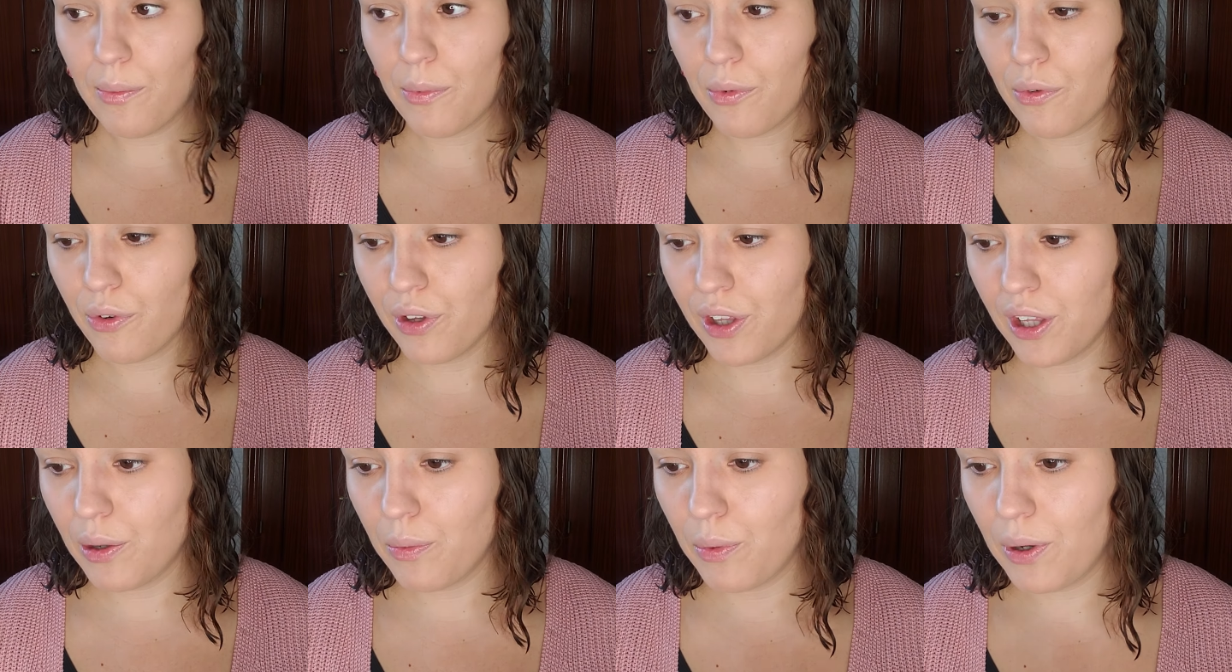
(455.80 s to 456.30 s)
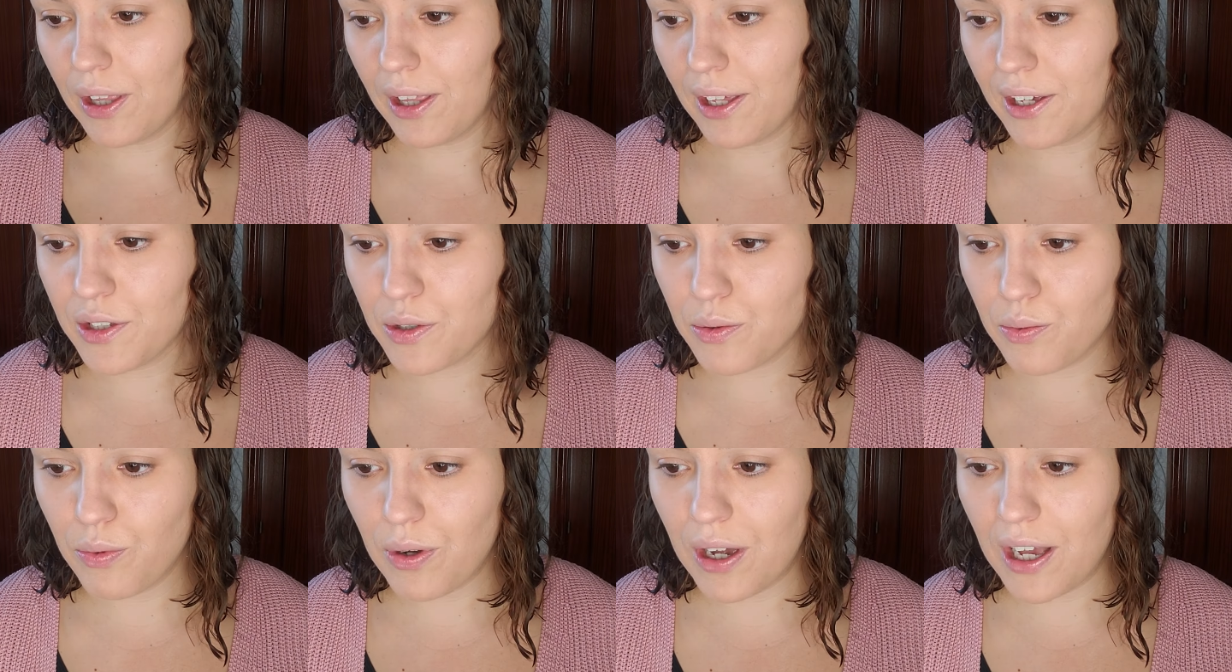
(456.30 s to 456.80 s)
really well
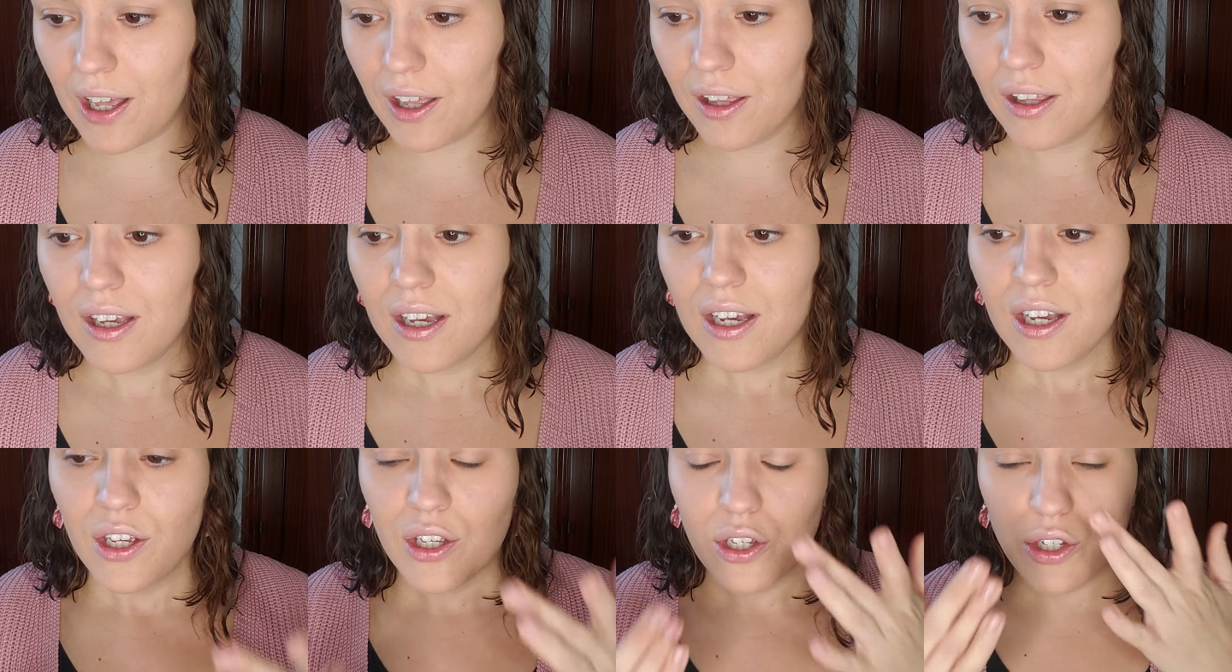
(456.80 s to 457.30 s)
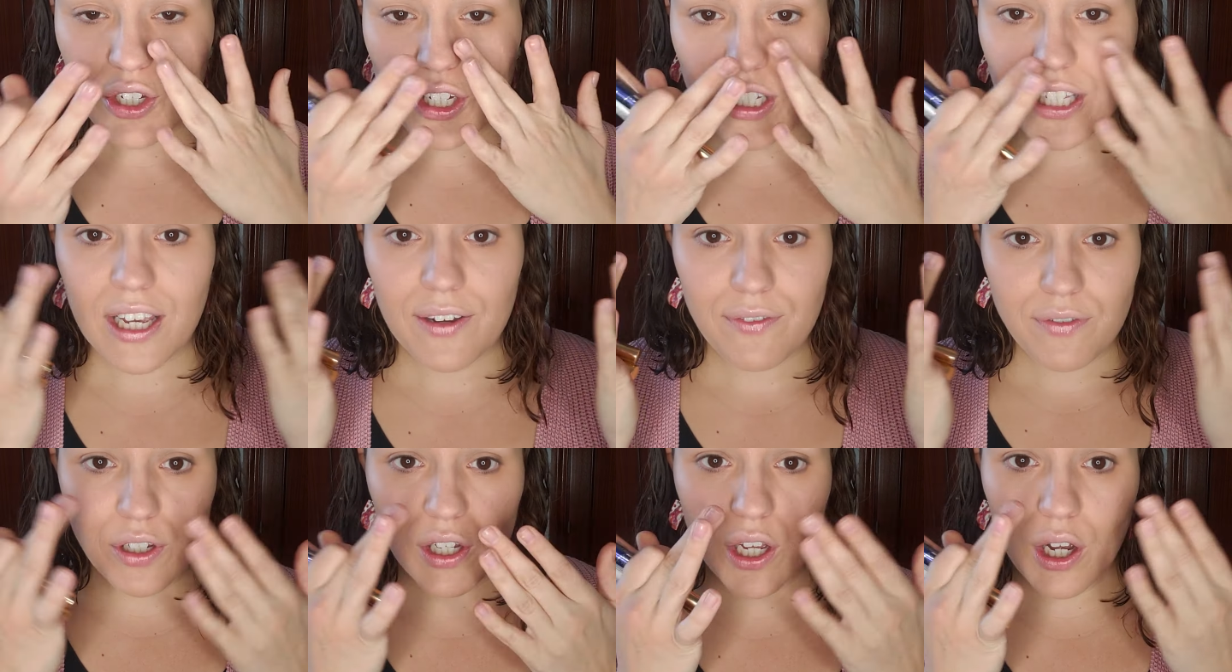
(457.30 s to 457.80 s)
as well. You just
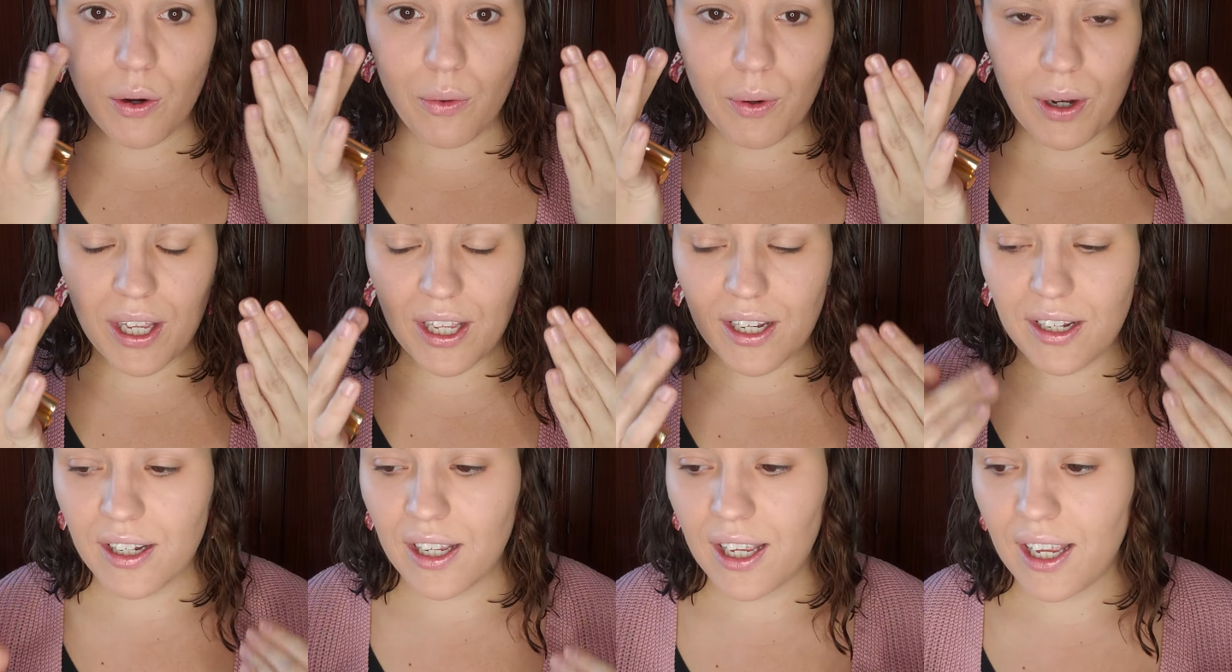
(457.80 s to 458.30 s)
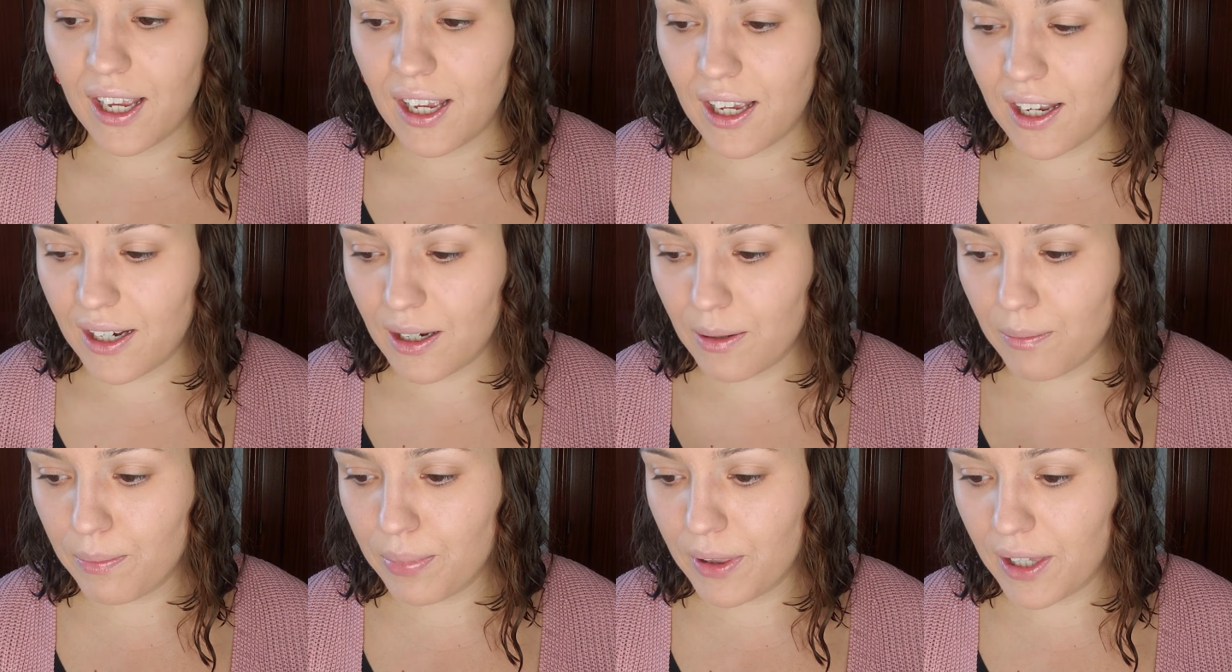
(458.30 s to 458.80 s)
have to go in
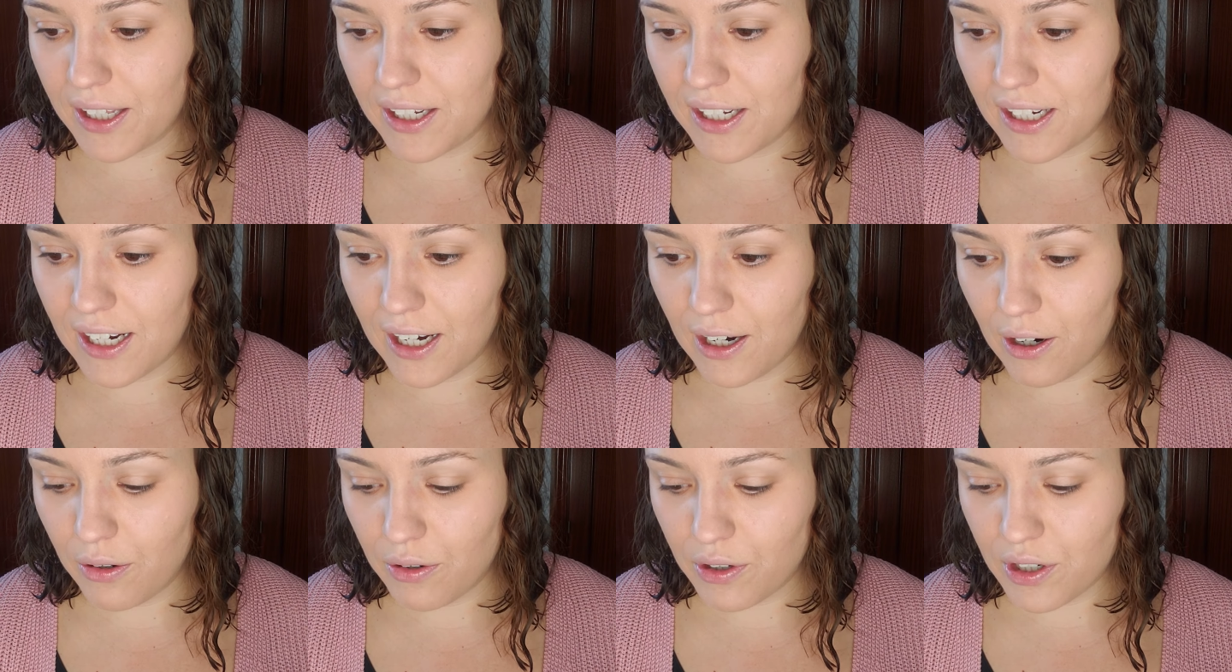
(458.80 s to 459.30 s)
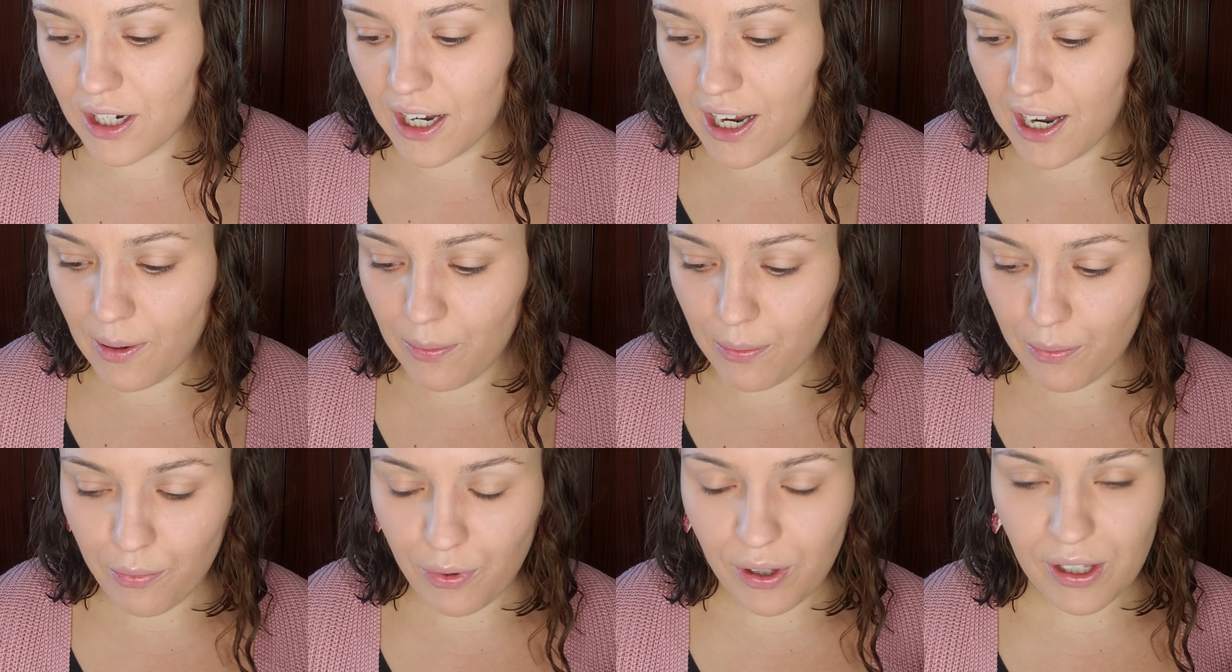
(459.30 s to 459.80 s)
and blend it out
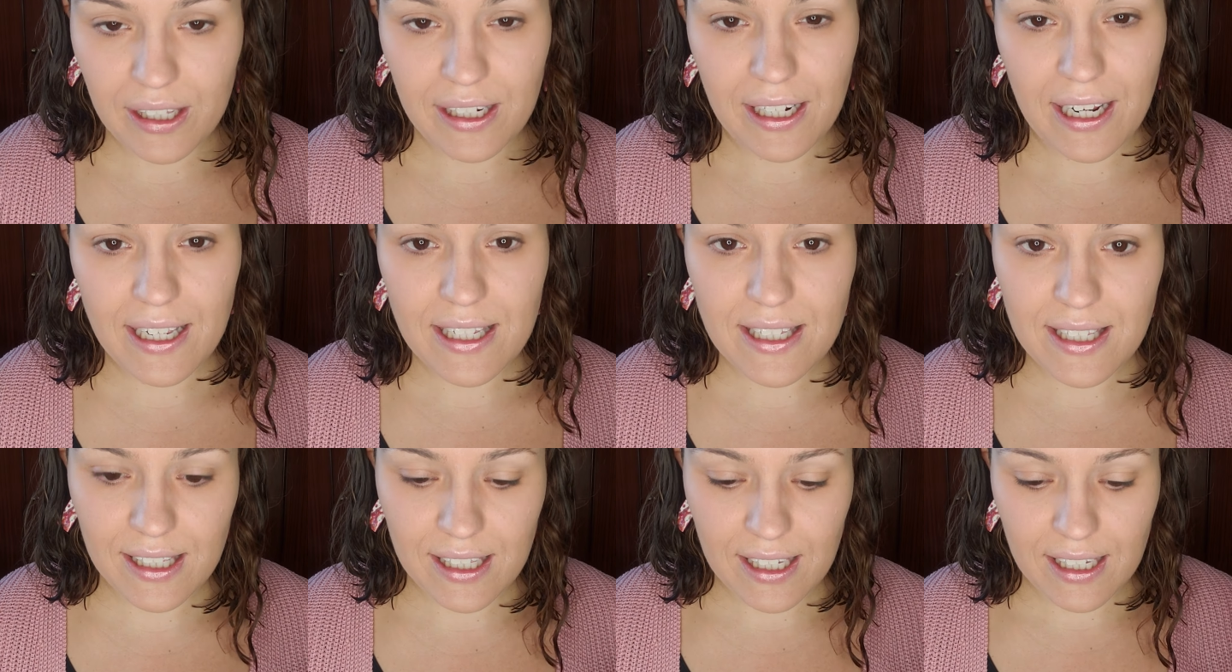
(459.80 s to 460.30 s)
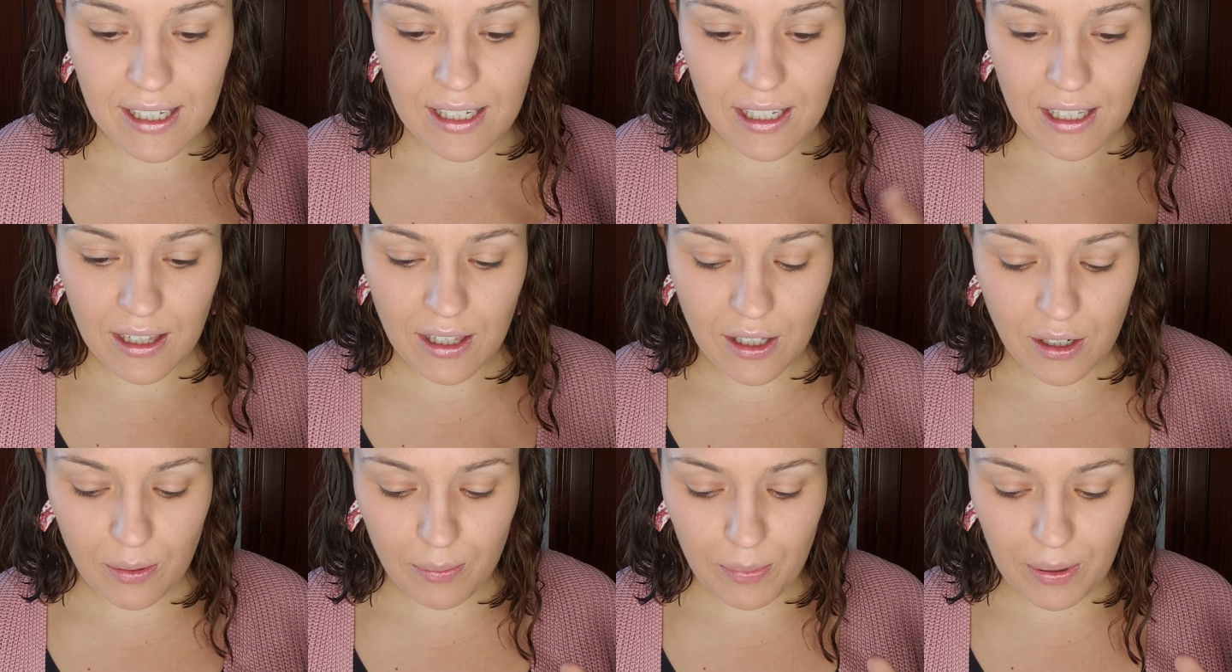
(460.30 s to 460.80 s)
really nicely, a
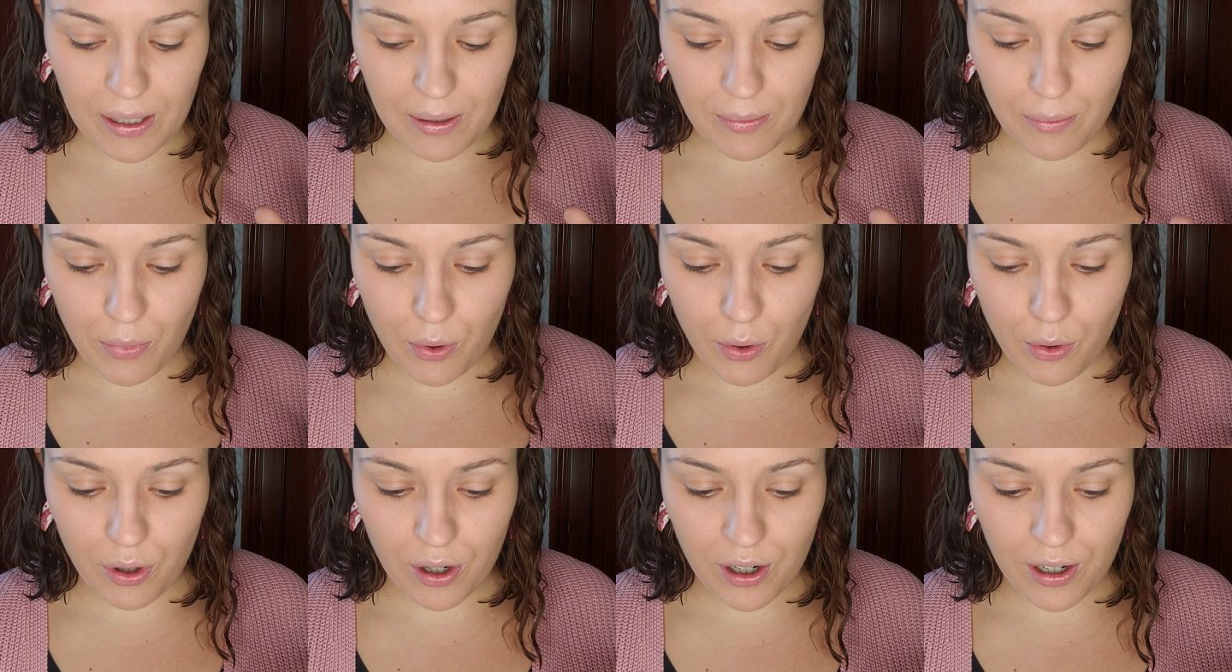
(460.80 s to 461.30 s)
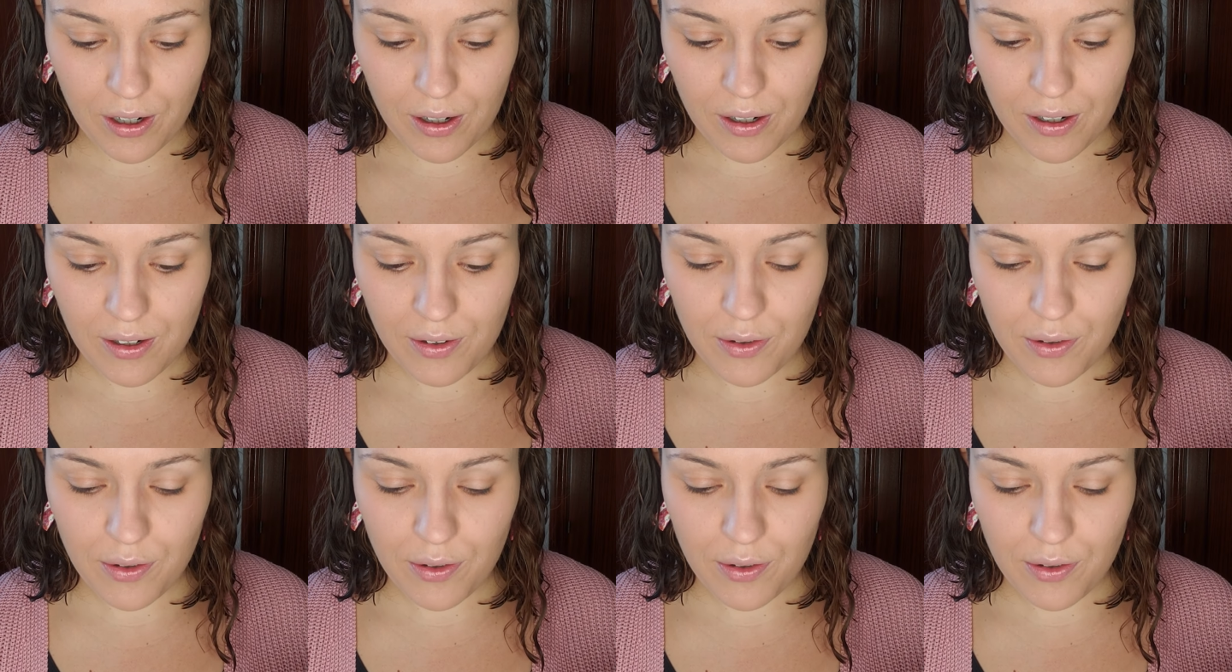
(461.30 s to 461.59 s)
little bit more.